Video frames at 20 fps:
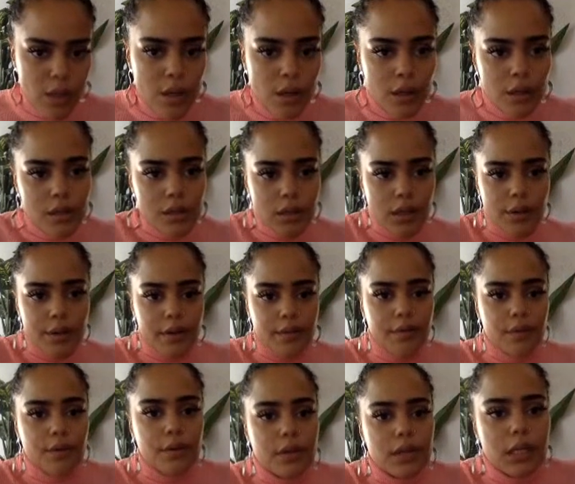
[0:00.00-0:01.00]
So if
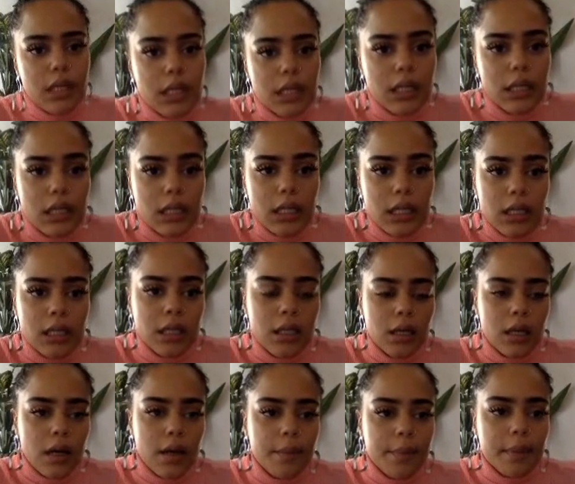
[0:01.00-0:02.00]
you look
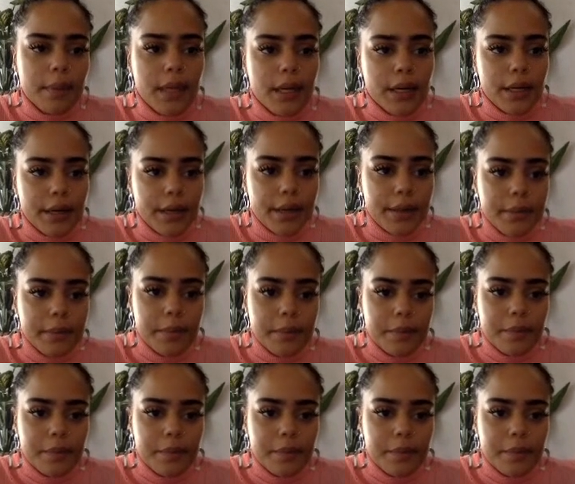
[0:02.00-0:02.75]
up here,